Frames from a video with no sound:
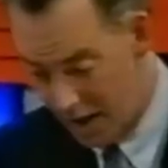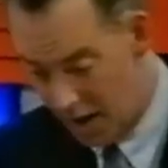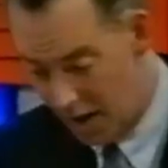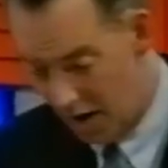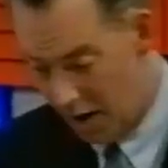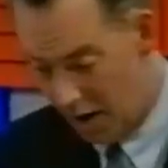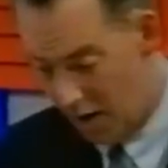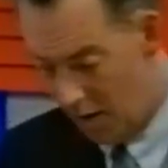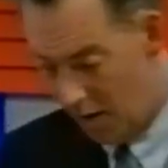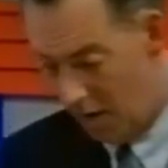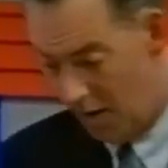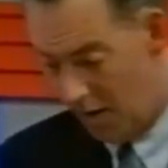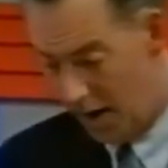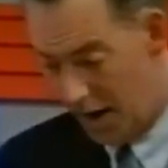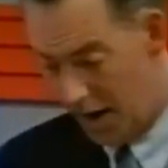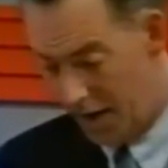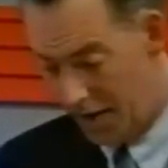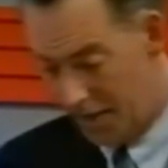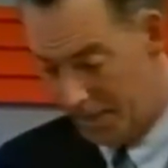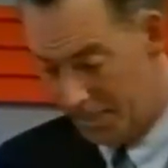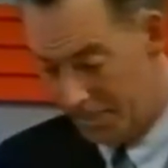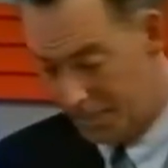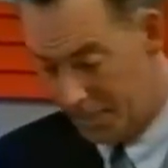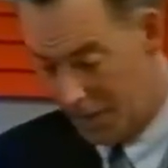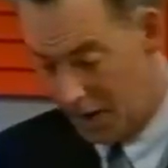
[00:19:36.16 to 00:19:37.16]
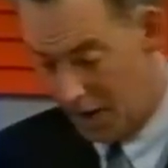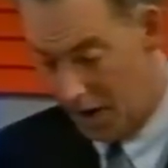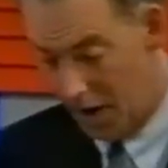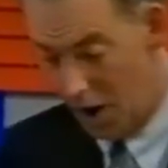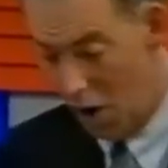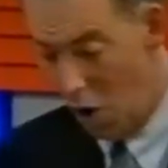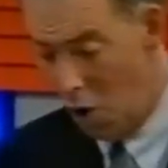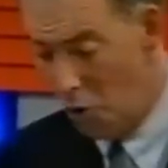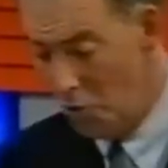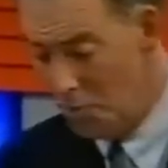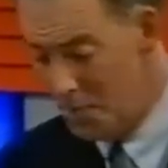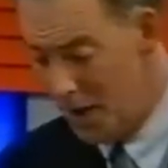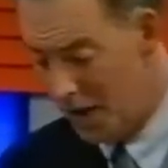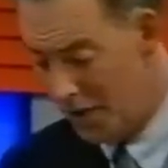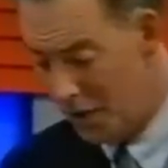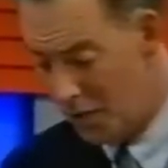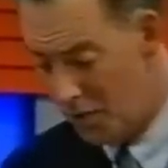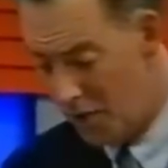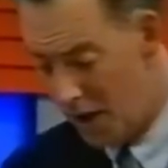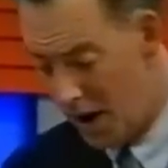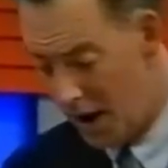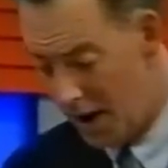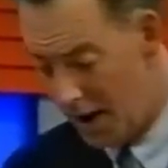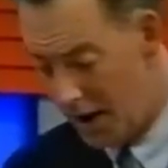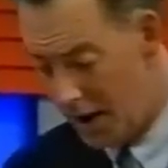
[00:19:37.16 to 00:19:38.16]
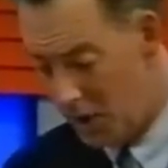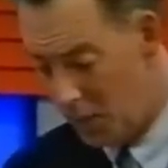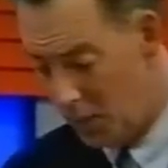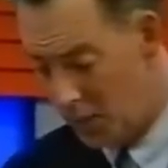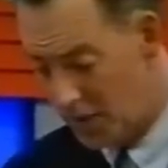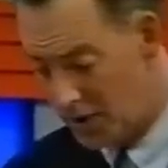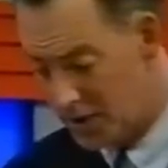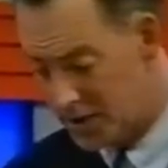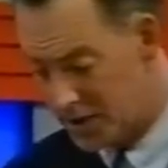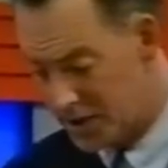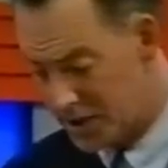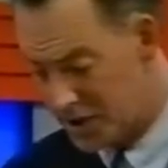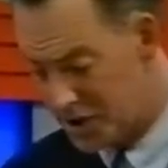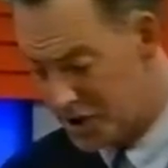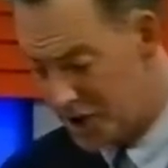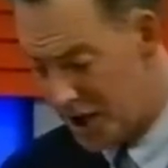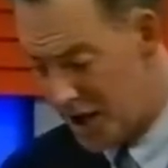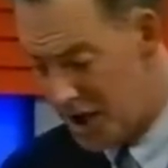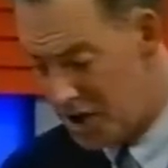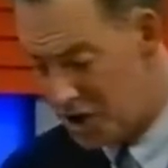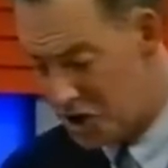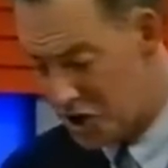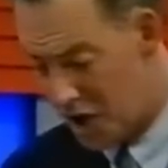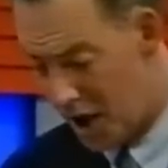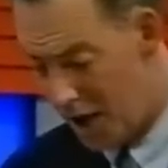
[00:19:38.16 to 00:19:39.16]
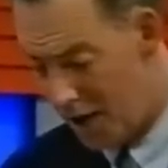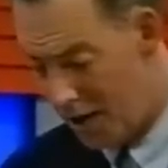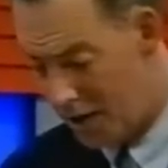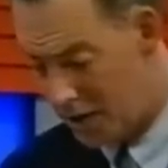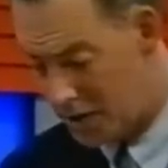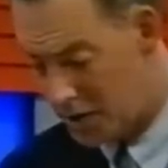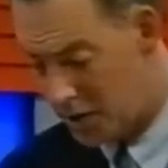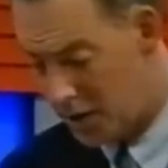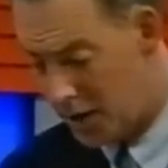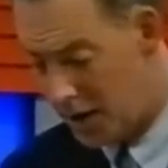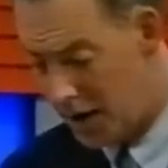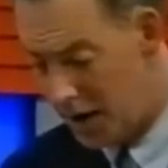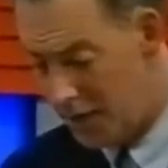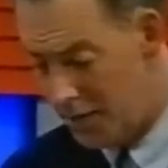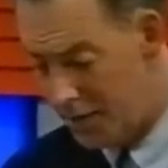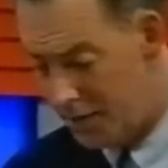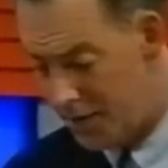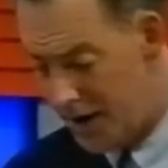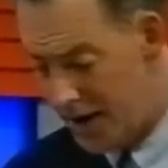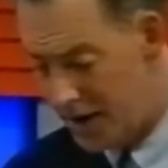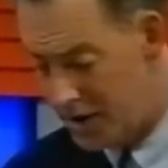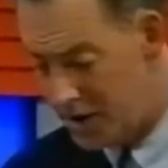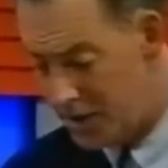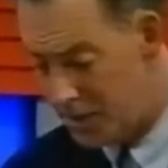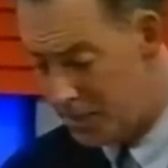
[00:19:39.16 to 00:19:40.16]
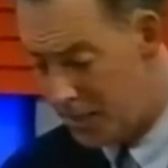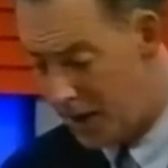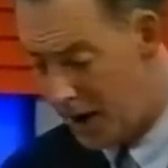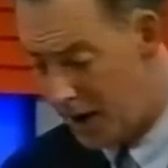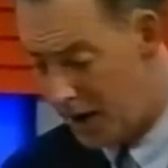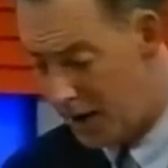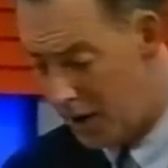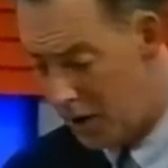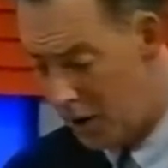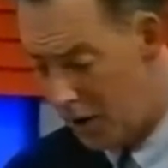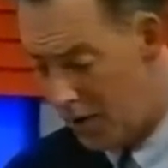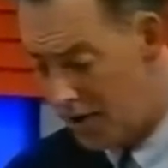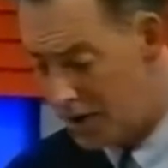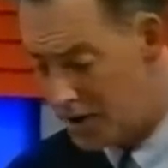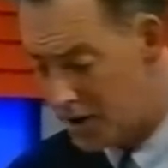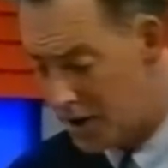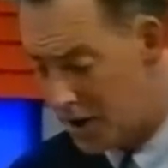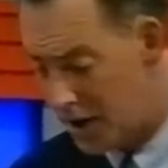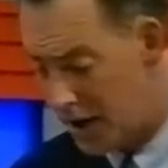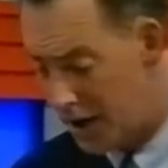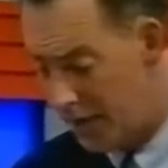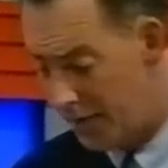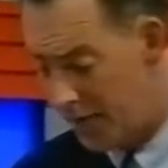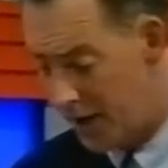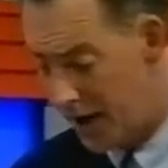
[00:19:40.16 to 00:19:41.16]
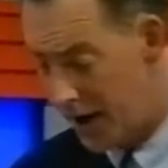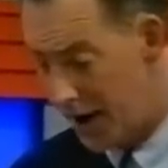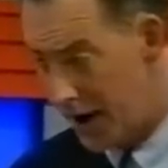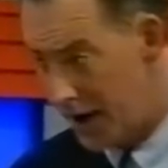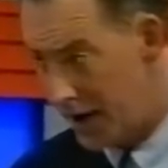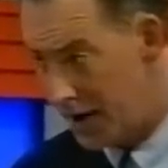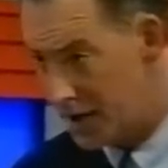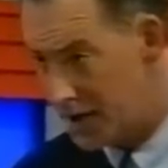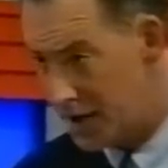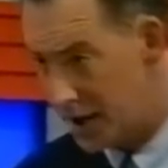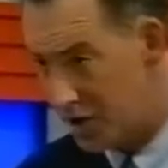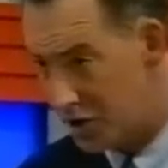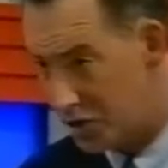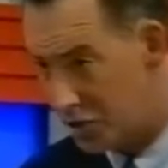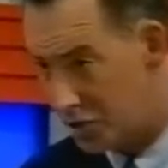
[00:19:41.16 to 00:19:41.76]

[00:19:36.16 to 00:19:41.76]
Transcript: All right. Old Mother Riley was the stage character invented by Laurence Olivier. Is that